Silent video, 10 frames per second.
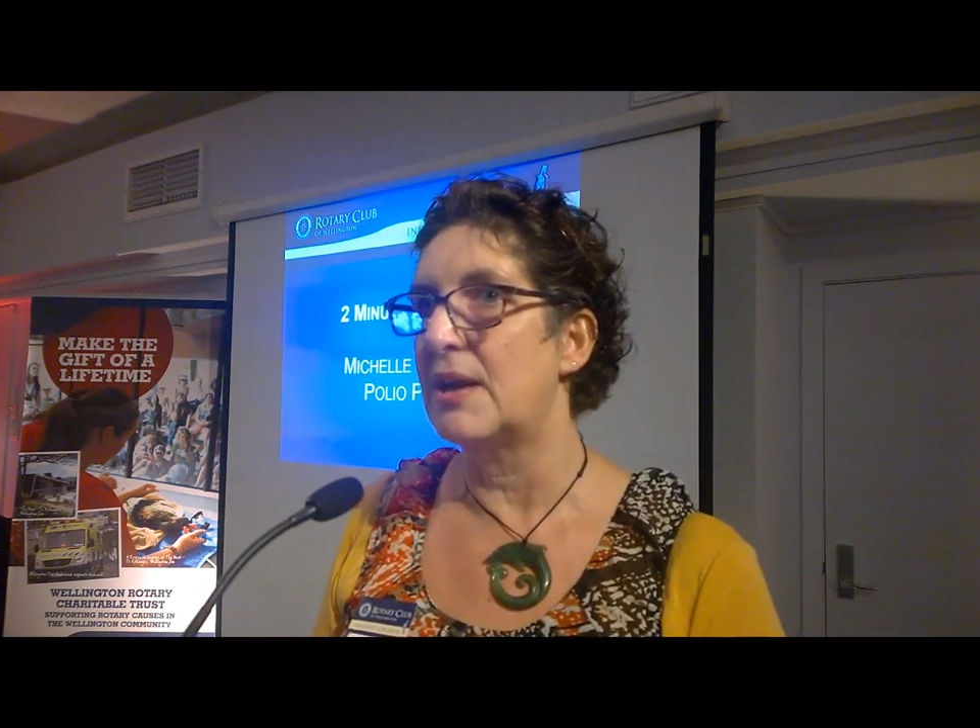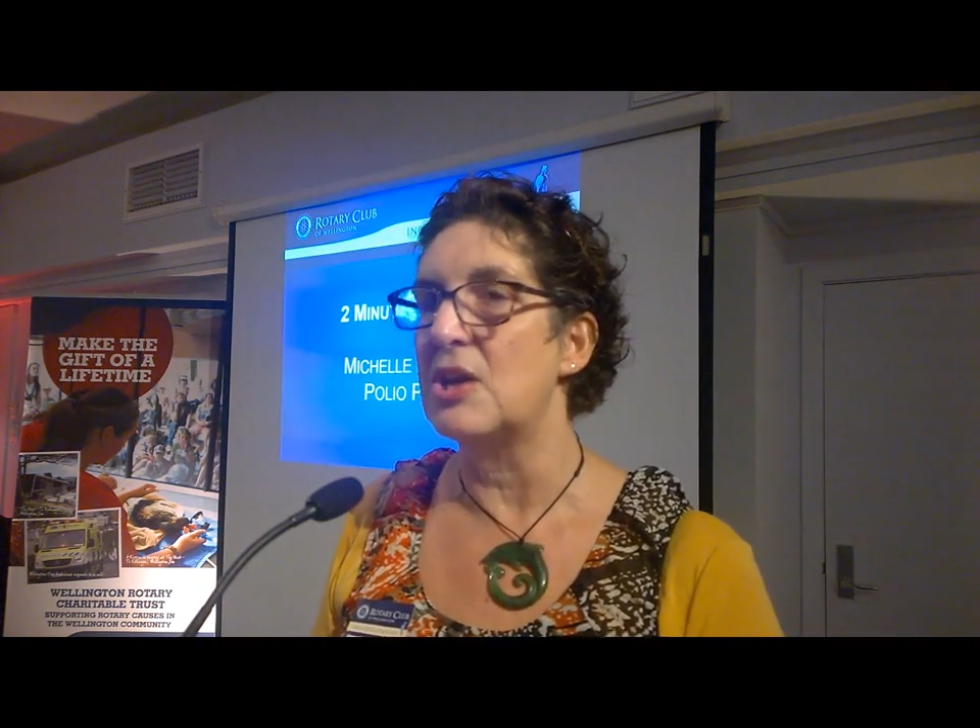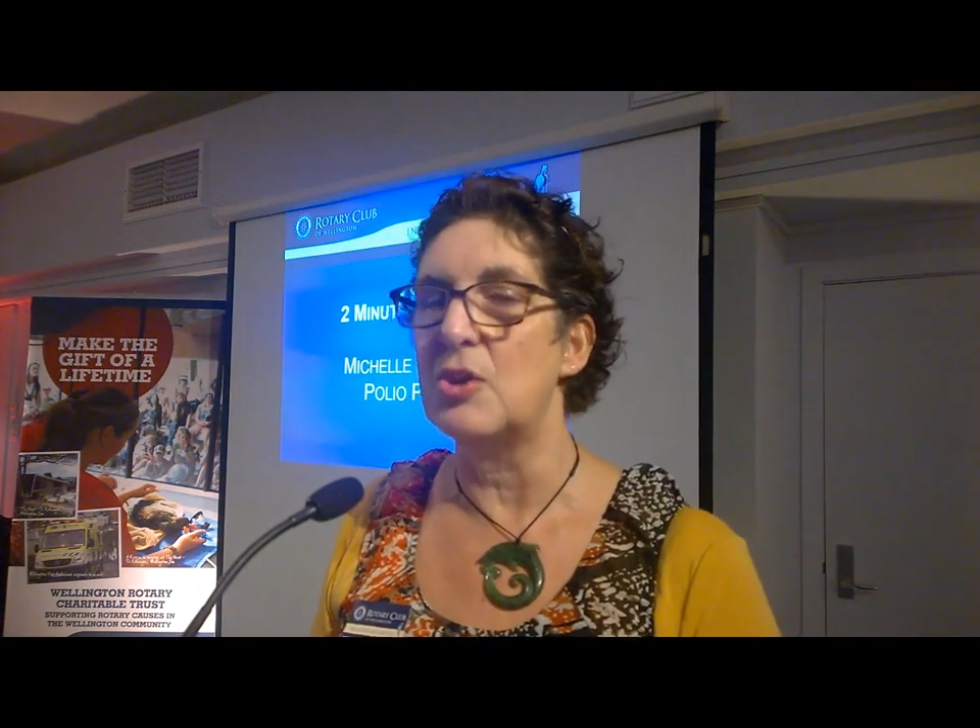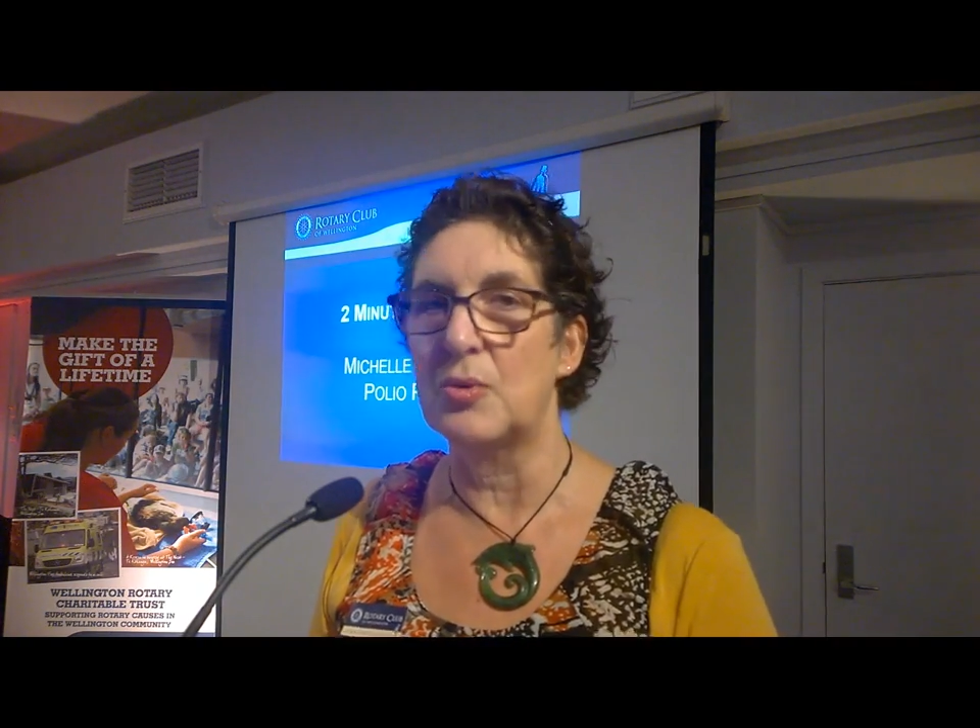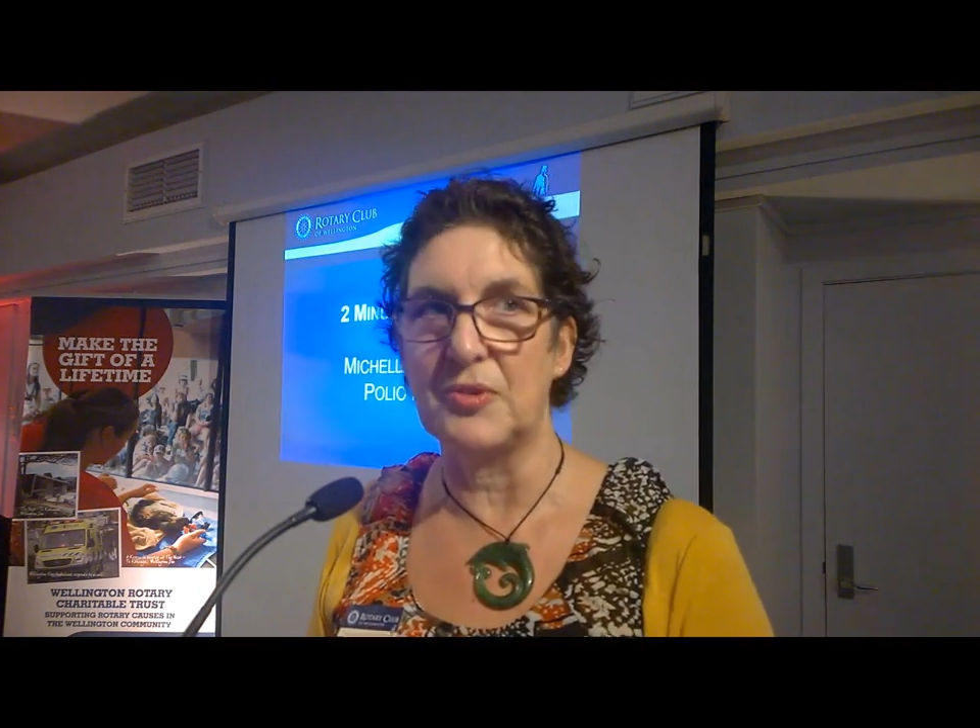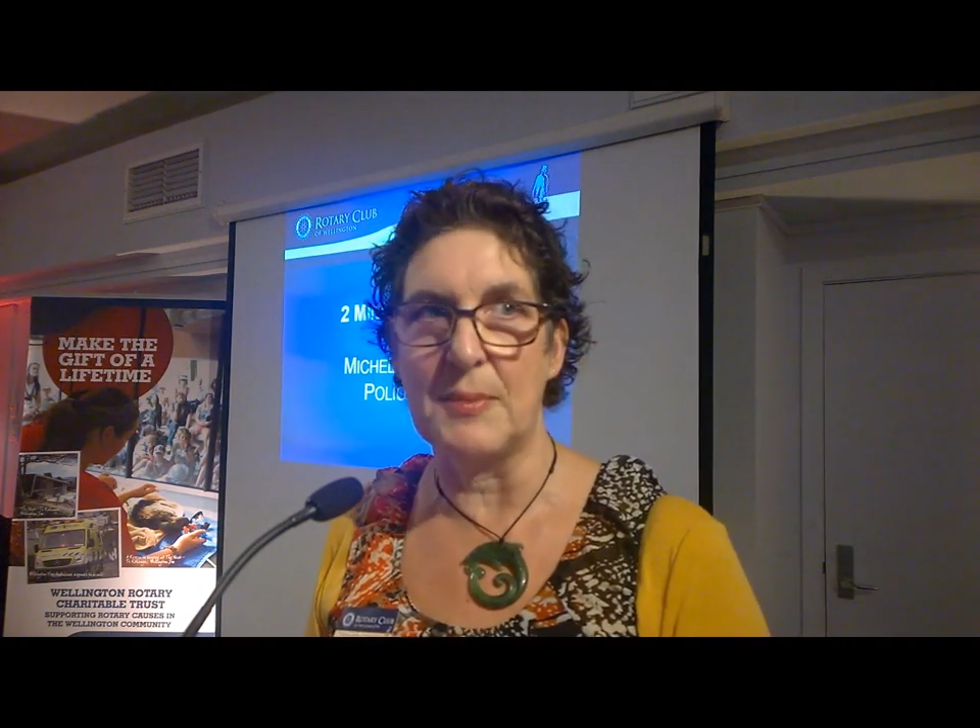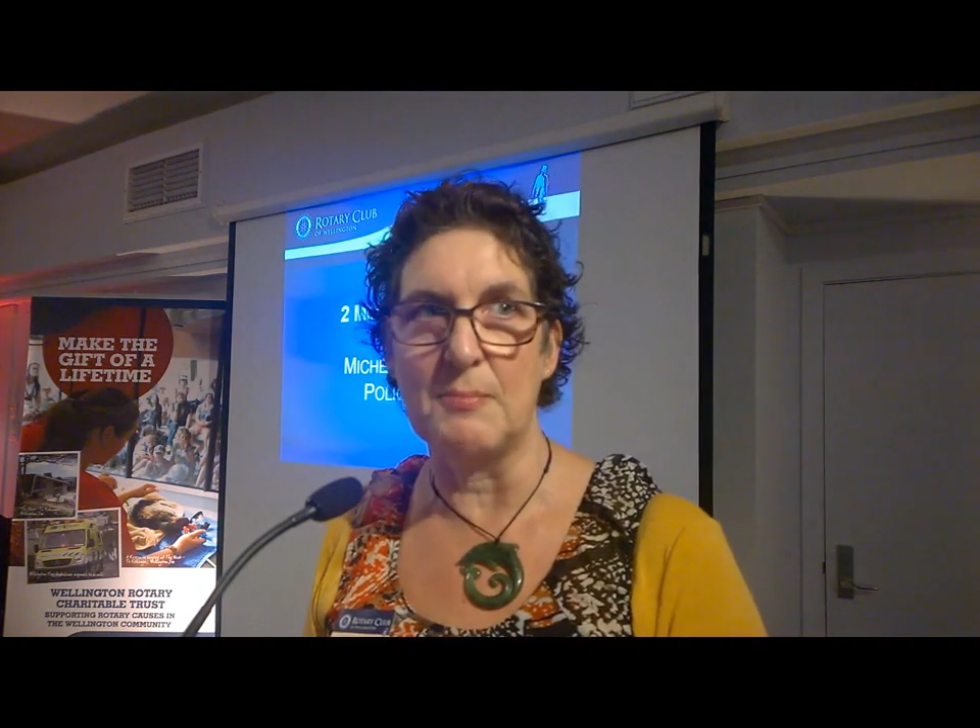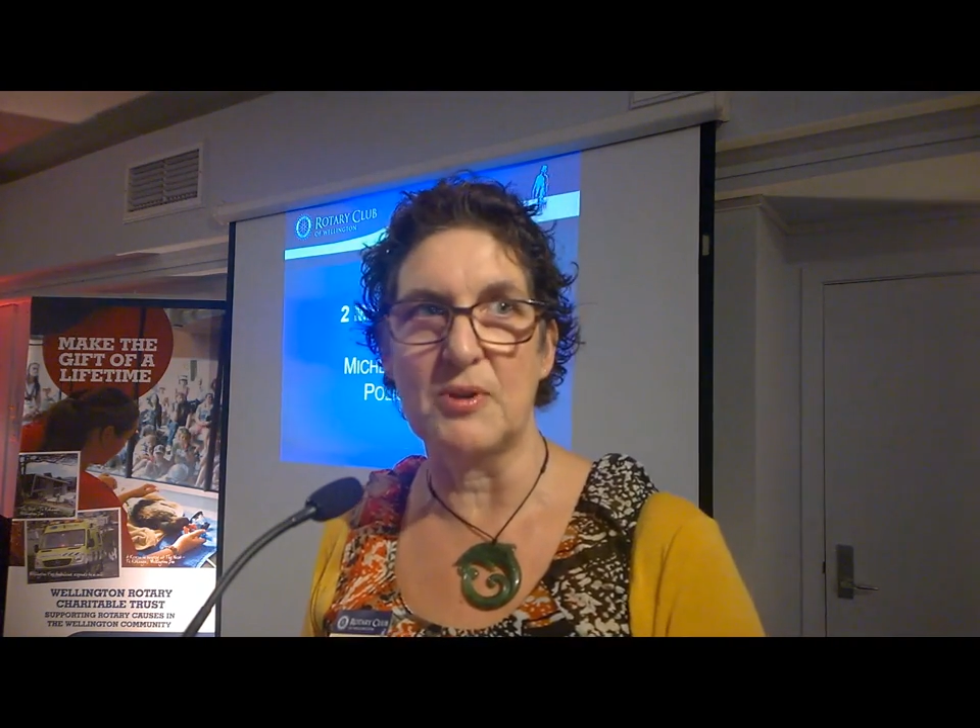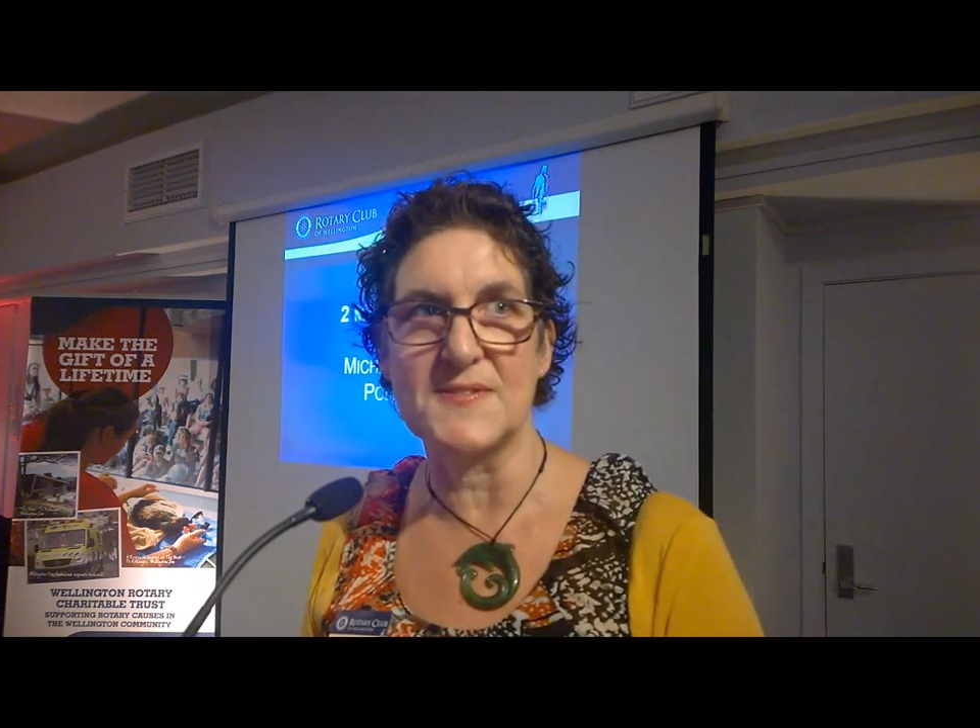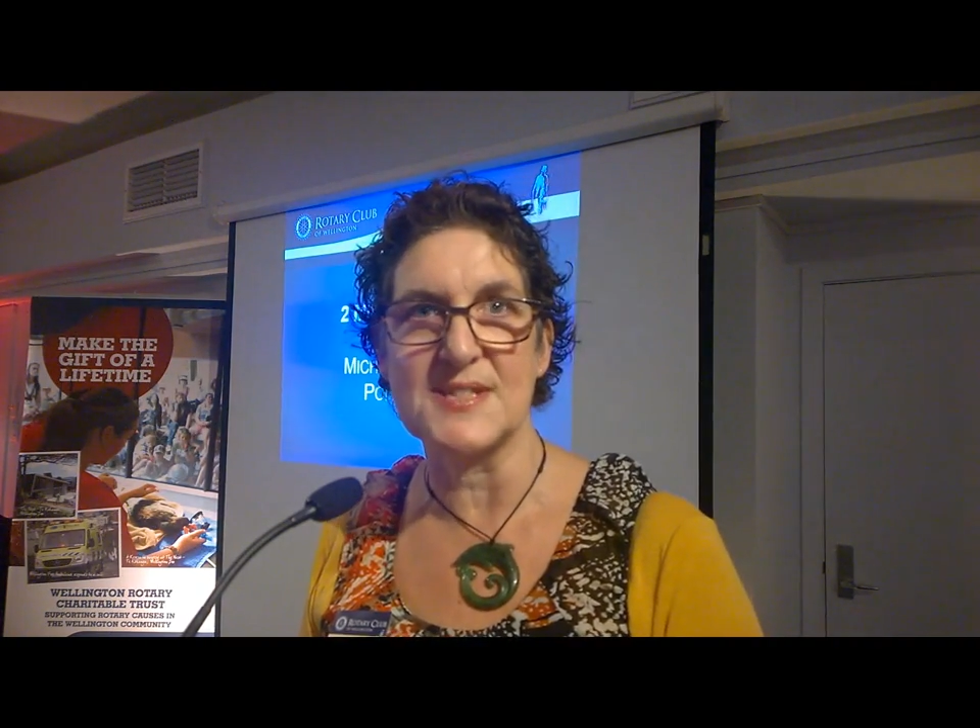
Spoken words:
and you as a member of